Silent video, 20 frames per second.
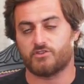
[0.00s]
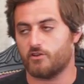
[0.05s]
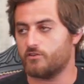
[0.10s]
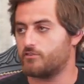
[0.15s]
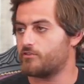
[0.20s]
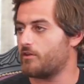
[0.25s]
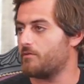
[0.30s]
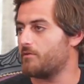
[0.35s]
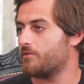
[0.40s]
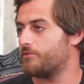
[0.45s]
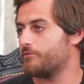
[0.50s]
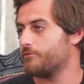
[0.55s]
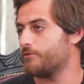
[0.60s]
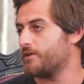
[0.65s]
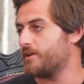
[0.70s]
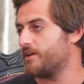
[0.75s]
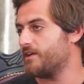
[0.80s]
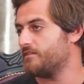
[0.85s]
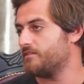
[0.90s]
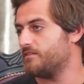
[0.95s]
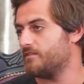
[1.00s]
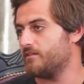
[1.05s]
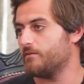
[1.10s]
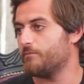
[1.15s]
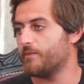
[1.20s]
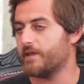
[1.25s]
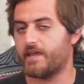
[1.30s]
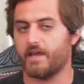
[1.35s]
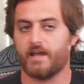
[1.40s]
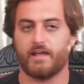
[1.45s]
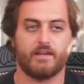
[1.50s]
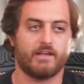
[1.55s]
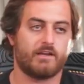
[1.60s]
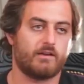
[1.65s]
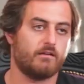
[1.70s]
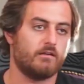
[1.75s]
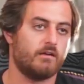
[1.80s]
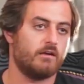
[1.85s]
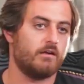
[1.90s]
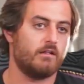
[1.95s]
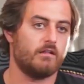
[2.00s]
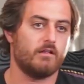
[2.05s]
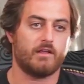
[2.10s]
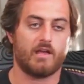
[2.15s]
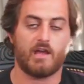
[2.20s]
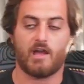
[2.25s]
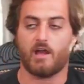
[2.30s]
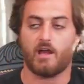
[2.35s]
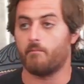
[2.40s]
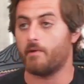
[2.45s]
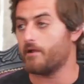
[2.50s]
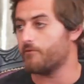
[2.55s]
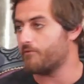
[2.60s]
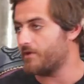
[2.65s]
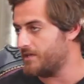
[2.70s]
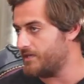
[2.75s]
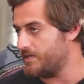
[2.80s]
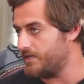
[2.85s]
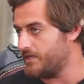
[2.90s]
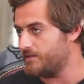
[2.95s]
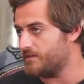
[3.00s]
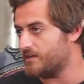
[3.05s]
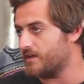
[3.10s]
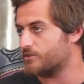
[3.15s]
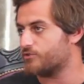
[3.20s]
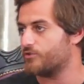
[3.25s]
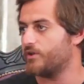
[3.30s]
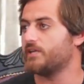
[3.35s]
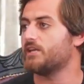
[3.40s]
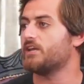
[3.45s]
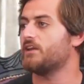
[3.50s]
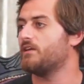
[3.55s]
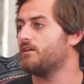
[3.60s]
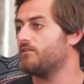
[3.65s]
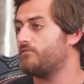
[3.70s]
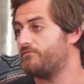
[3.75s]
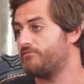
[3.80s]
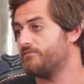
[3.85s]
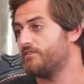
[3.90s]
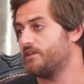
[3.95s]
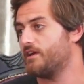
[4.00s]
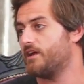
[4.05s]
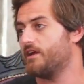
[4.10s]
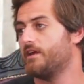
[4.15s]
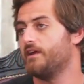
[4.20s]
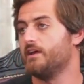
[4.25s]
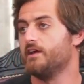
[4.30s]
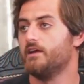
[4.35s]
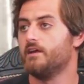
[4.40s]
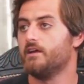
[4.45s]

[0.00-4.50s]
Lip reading: starts coming through your head. Mechanical, am I ready? Did I train enough? Did I?